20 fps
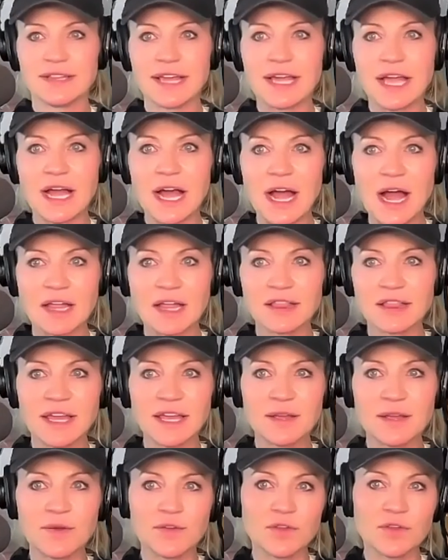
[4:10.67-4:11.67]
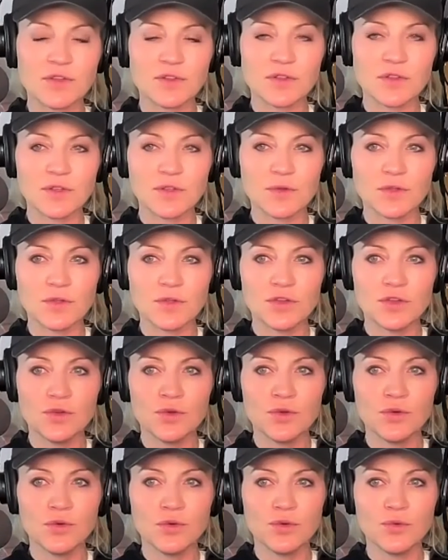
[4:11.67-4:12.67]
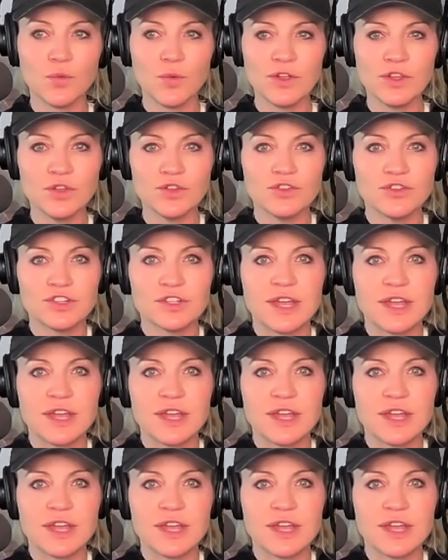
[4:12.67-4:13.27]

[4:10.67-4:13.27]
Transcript: Like, I think, when you